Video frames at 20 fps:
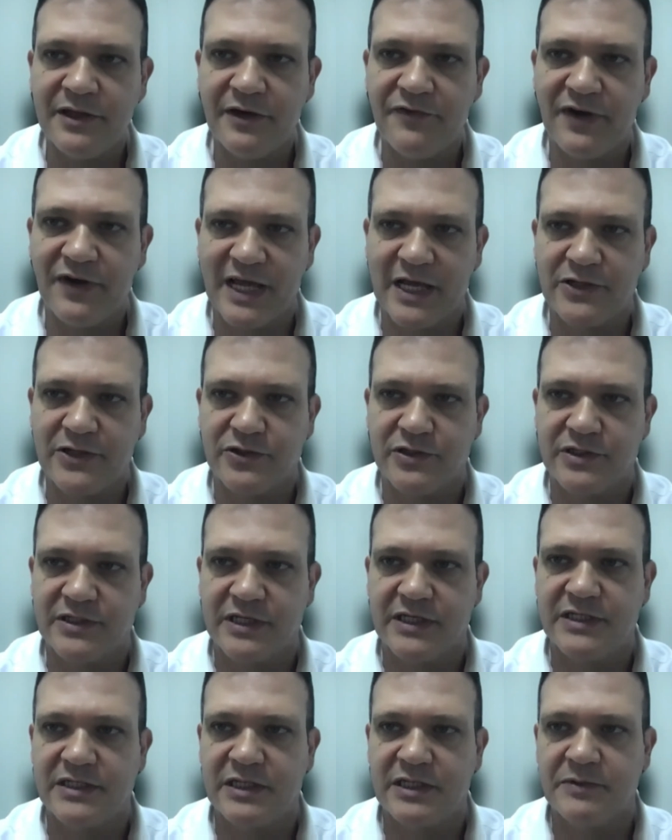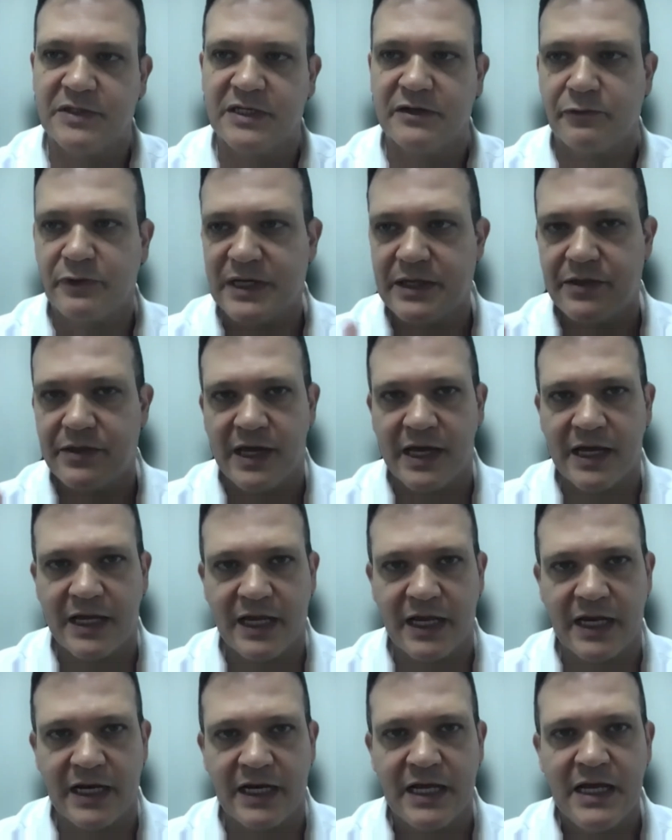the financial systems, is
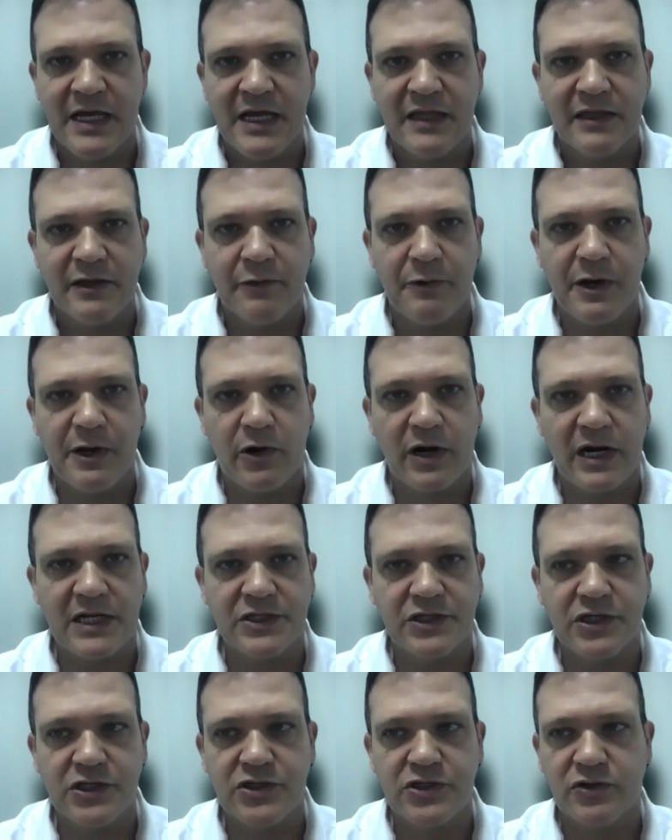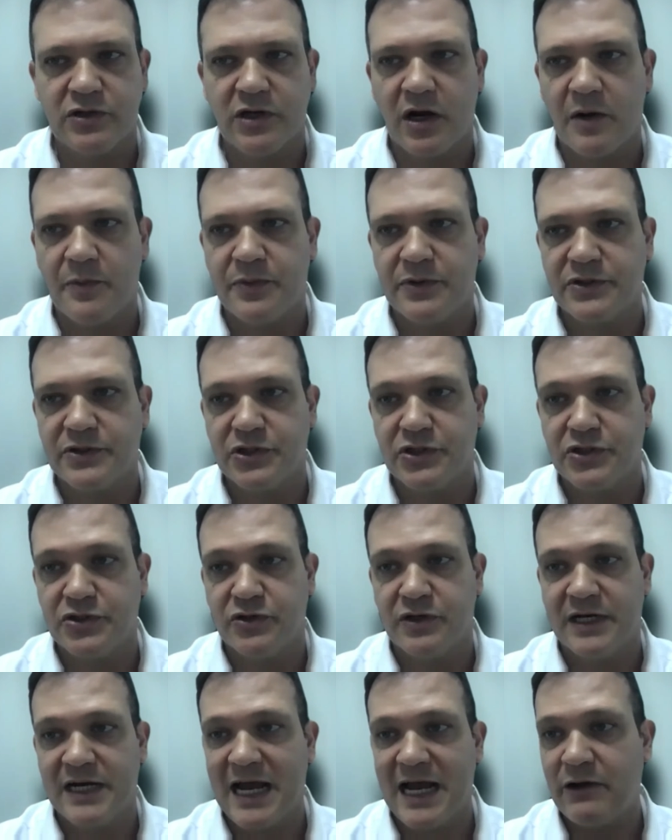rethinking the way organizations are
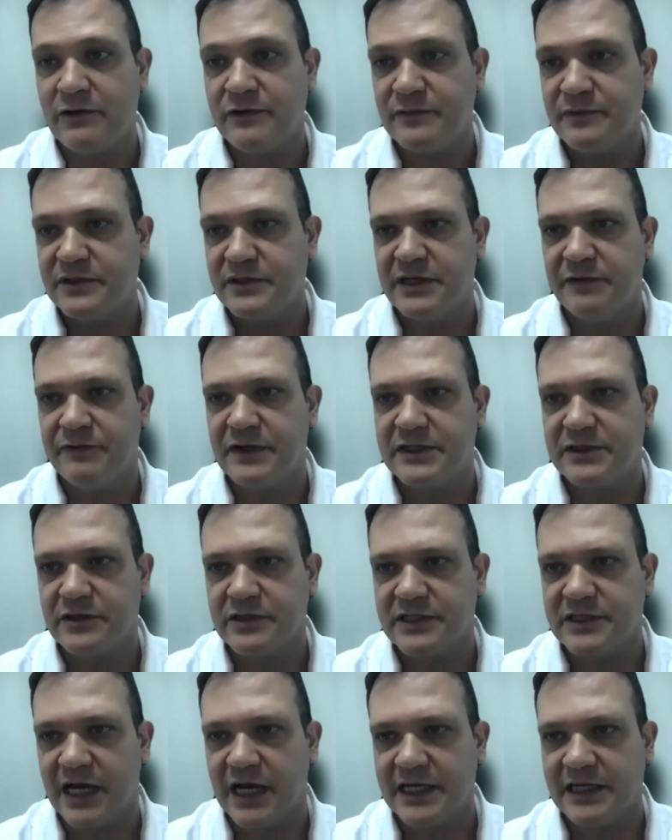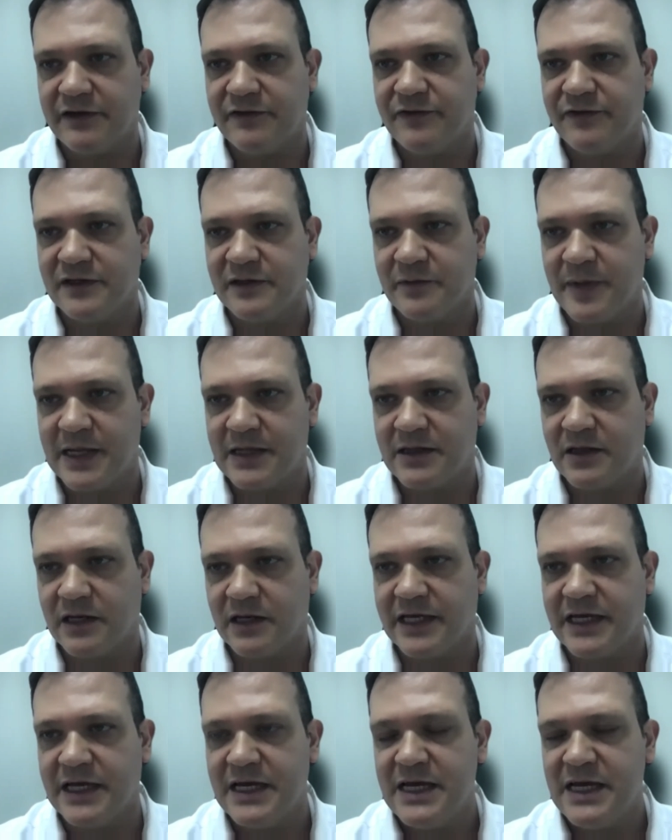positioned, and how civic society
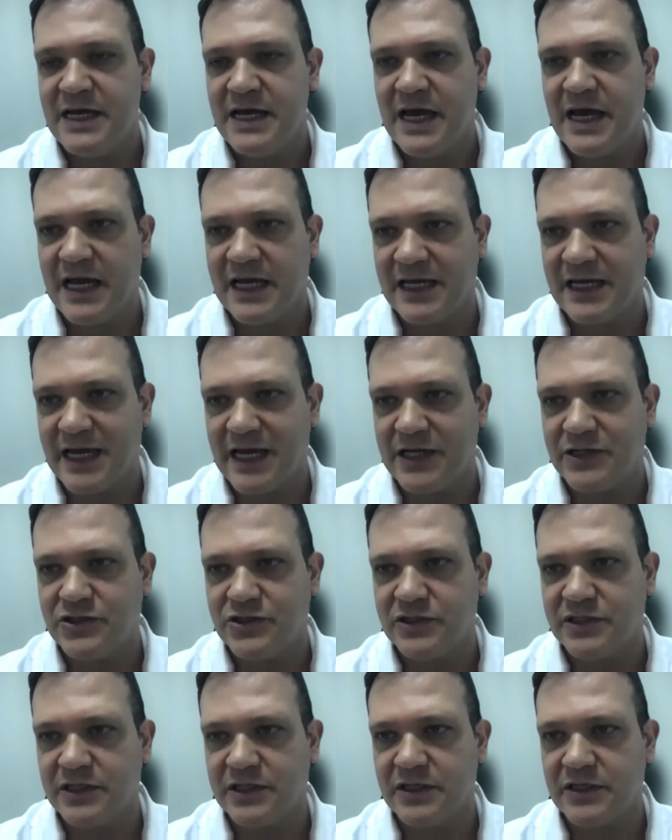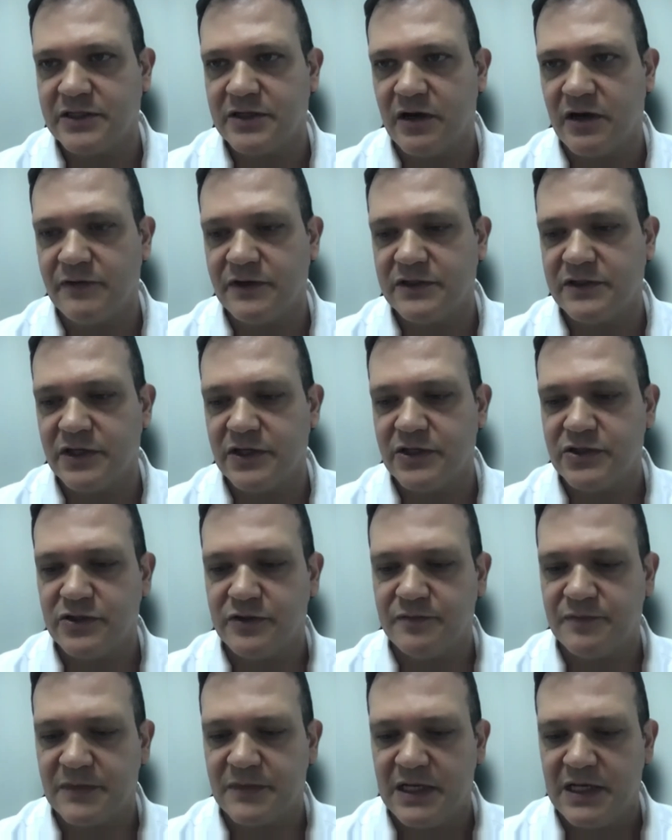fundamentally engages in this
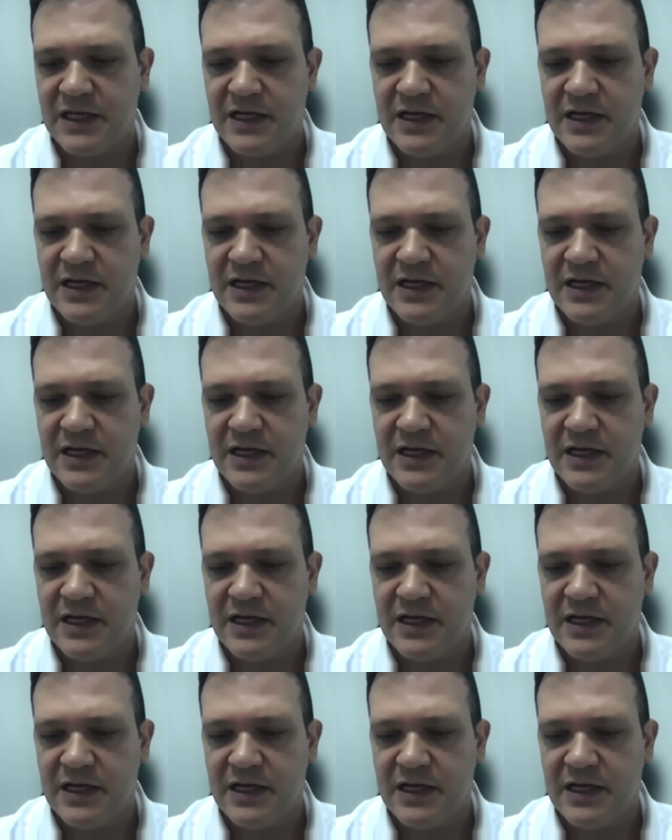conversation.